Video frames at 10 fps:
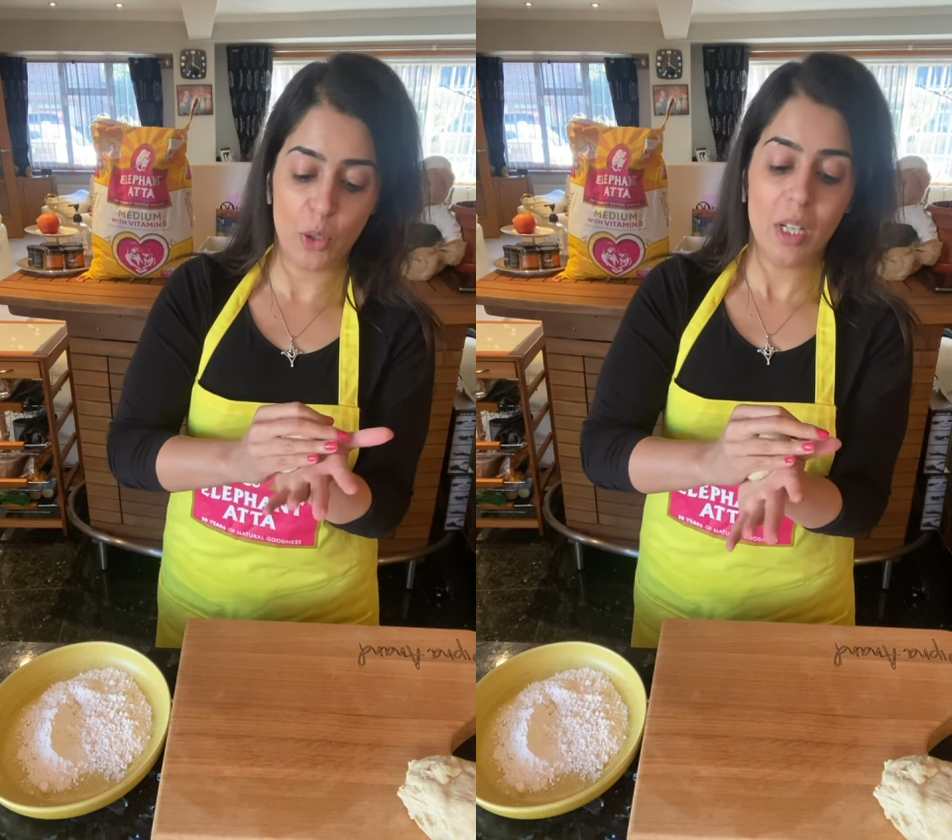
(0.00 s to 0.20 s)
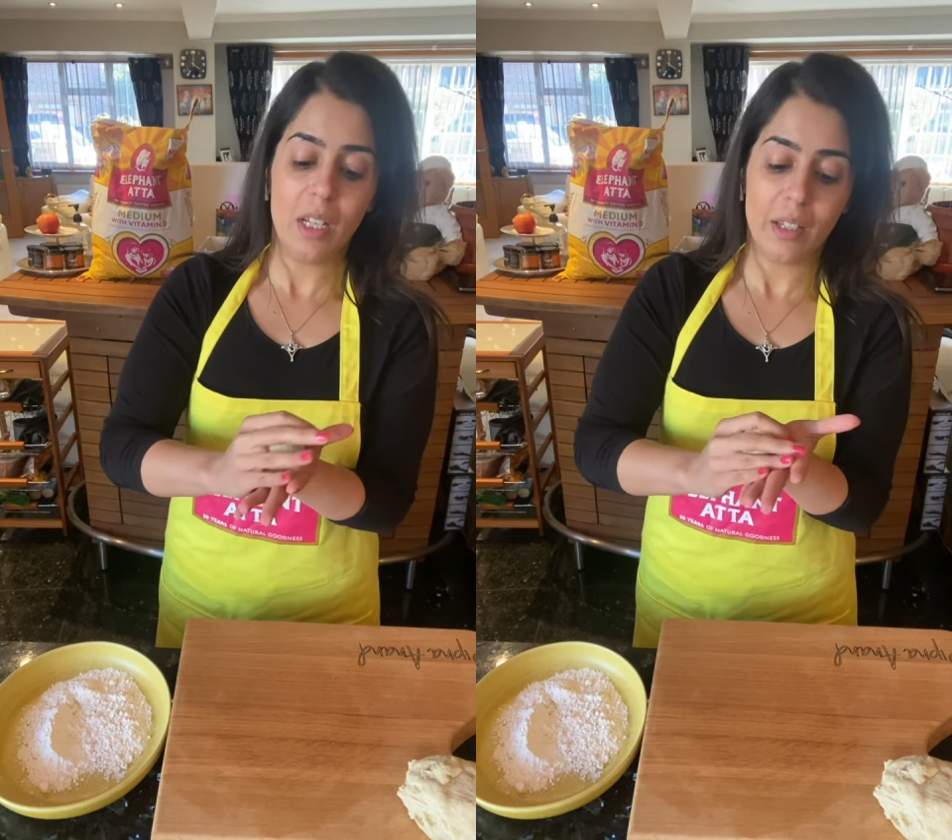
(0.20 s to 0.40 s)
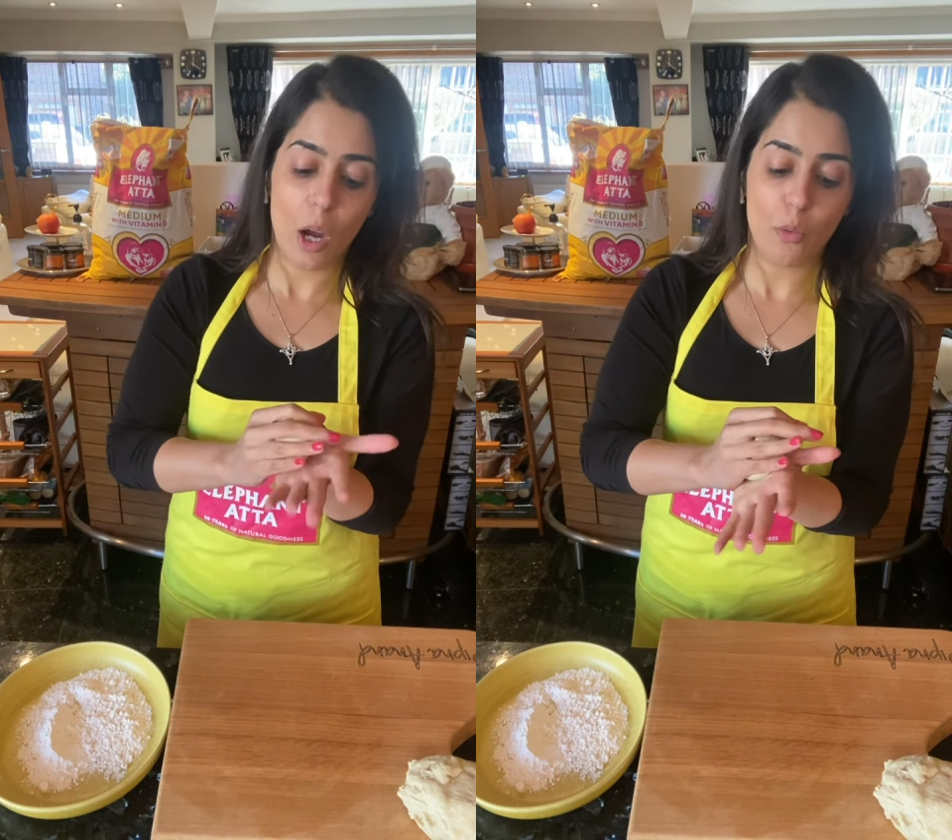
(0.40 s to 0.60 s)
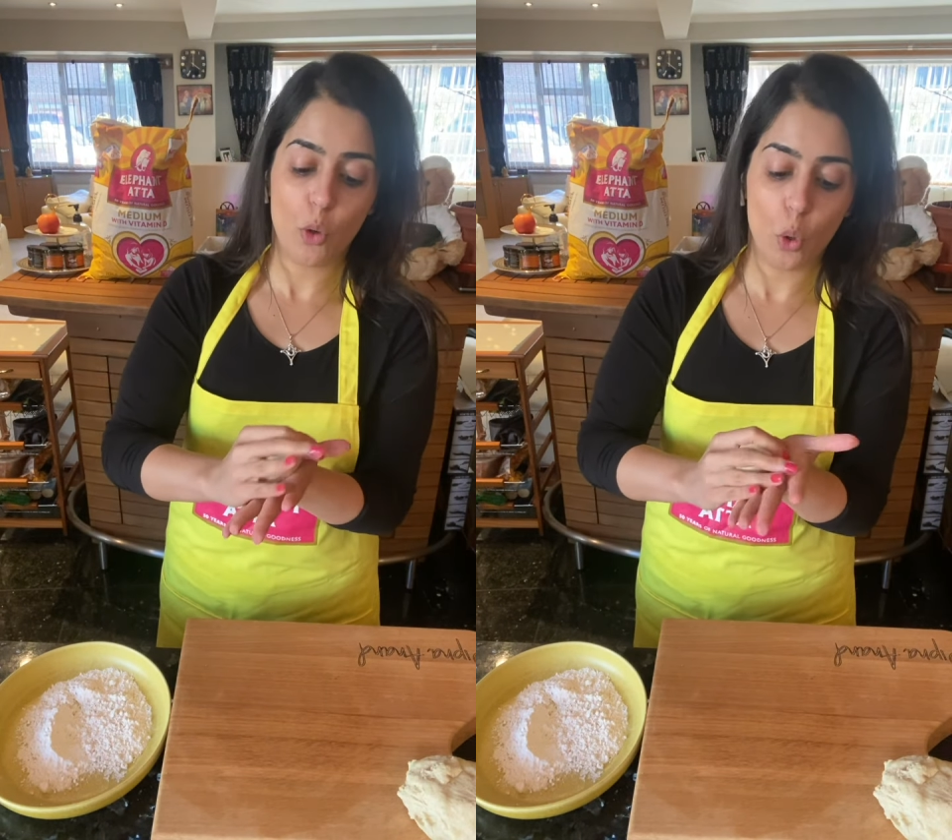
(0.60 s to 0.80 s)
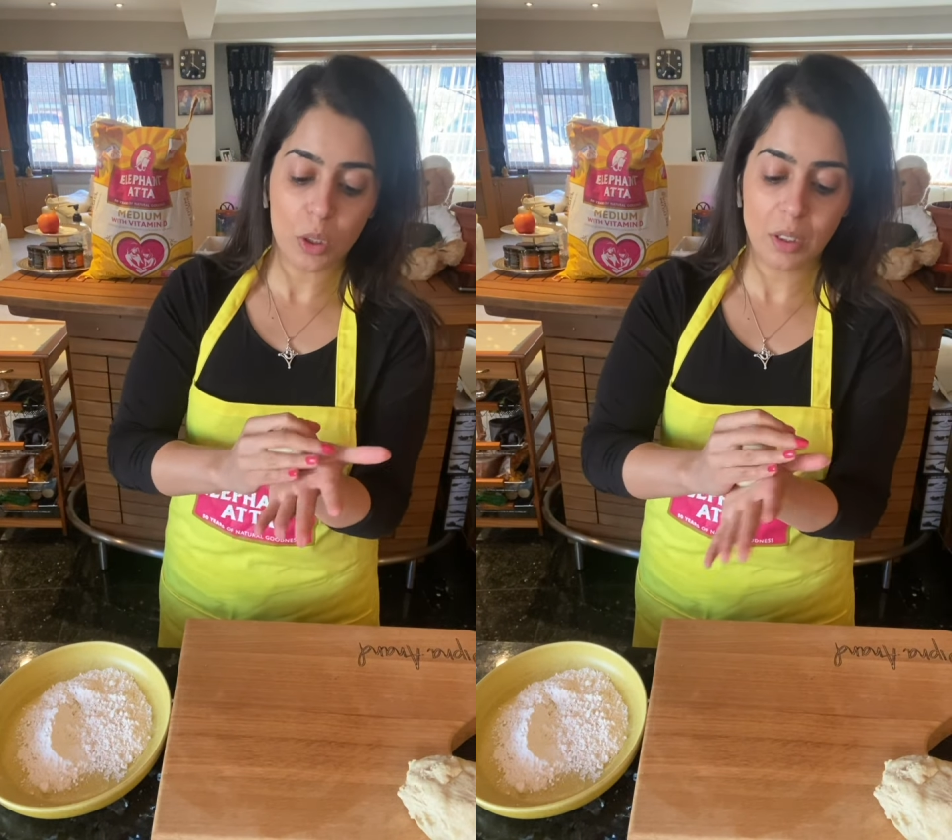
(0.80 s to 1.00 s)
Now, of
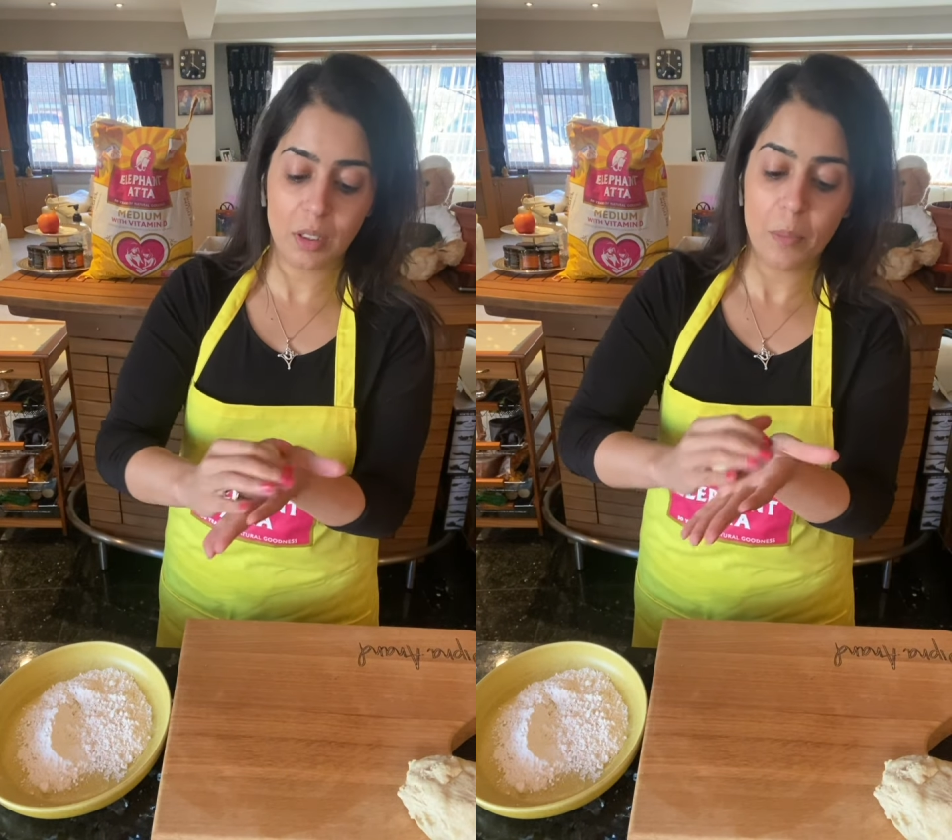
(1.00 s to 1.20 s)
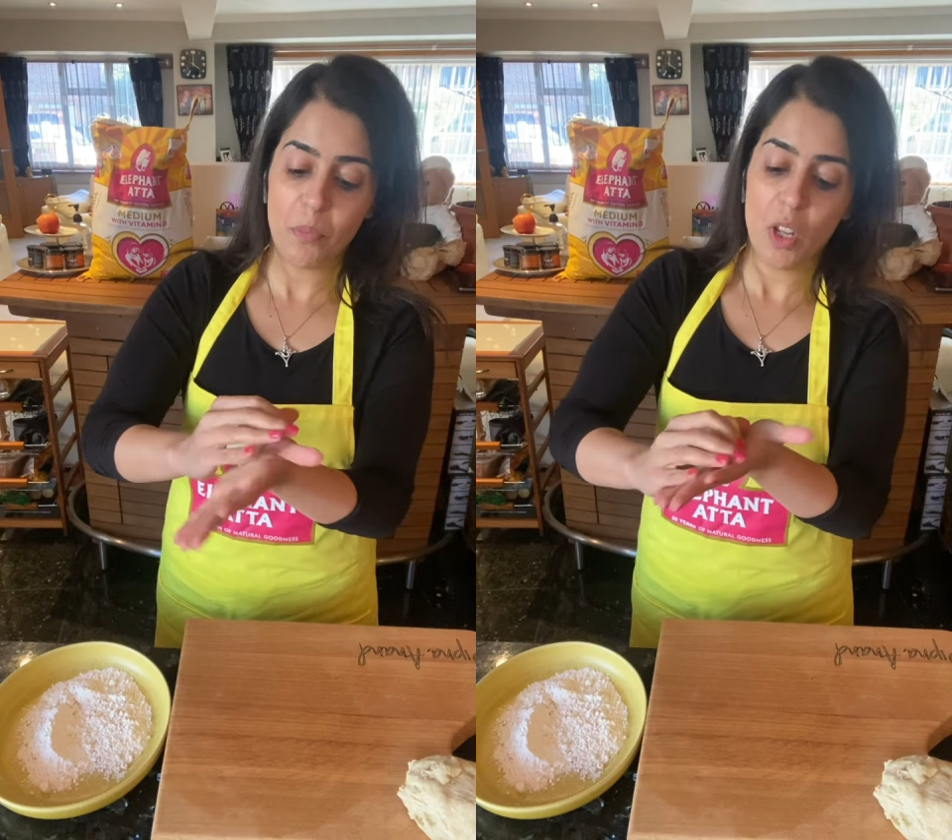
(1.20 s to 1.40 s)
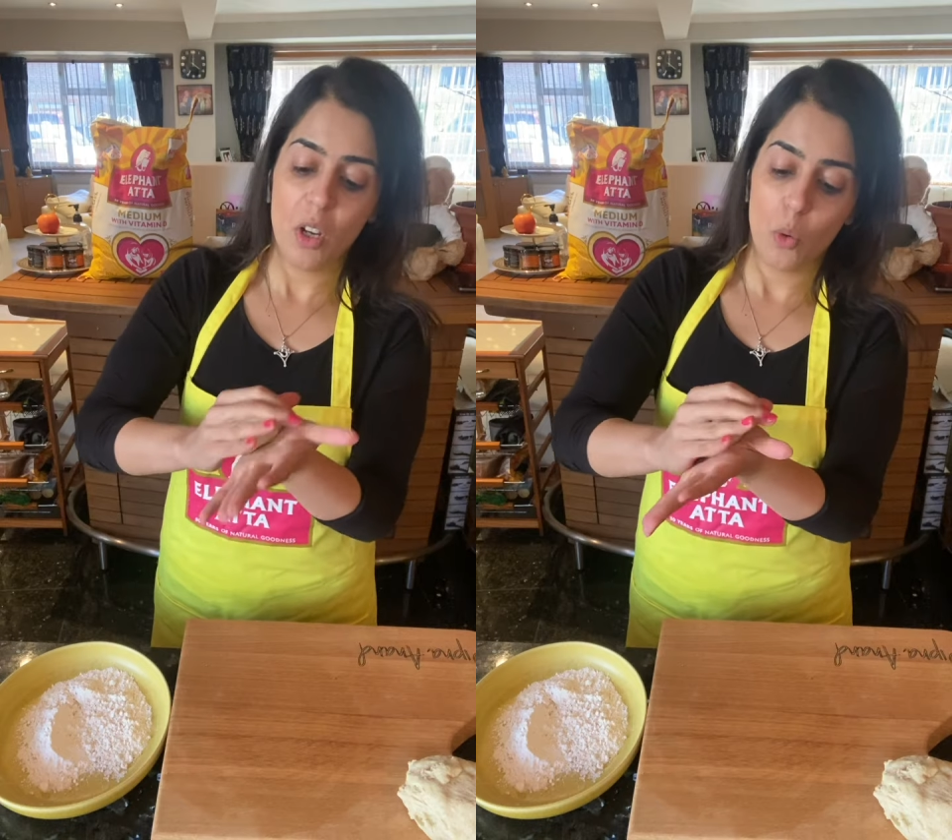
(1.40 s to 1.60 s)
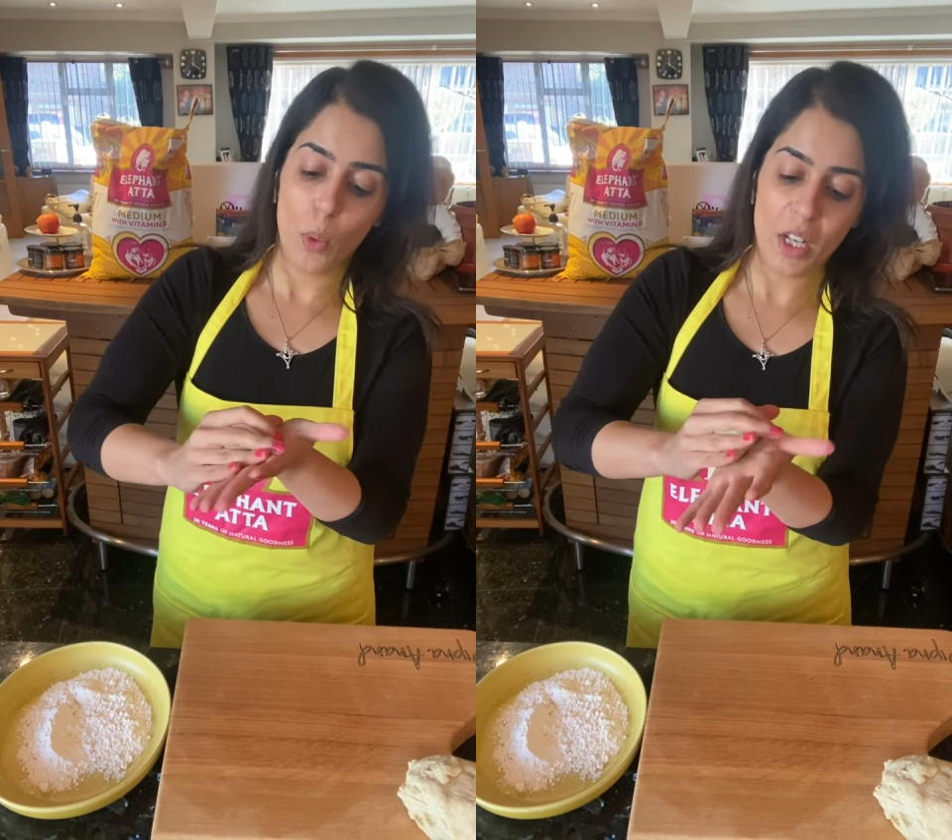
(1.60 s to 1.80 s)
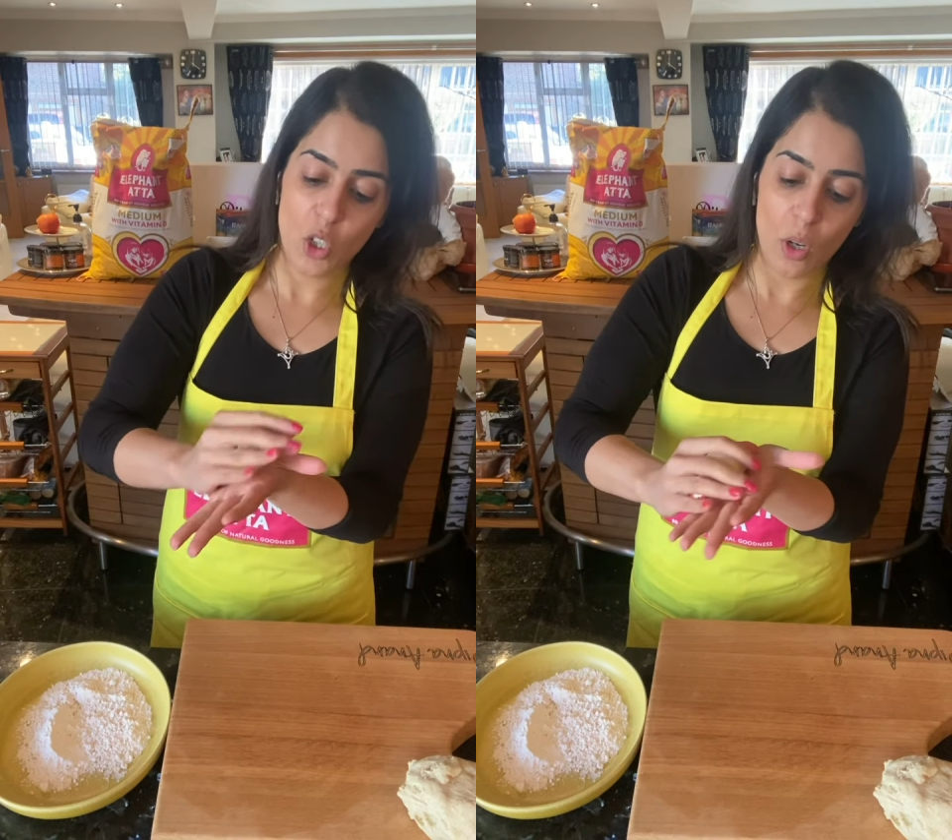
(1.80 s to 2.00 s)
course, when you are